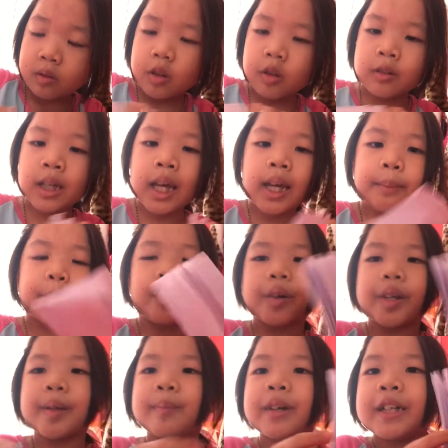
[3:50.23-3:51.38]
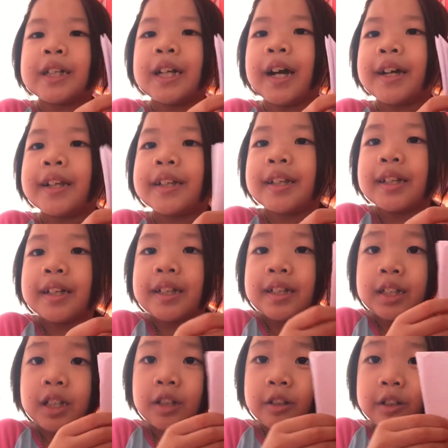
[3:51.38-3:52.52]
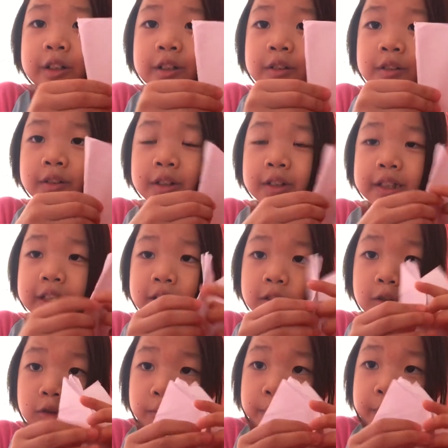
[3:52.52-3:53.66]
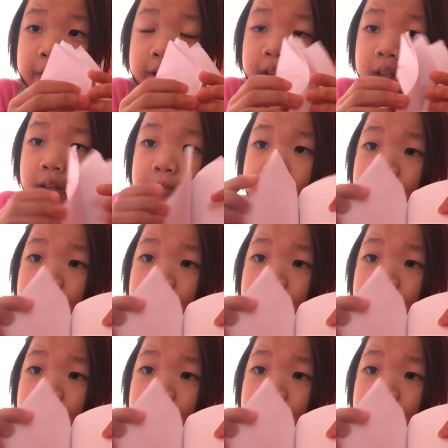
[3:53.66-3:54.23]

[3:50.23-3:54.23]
Okay, I'm pretty much done. So, you can open it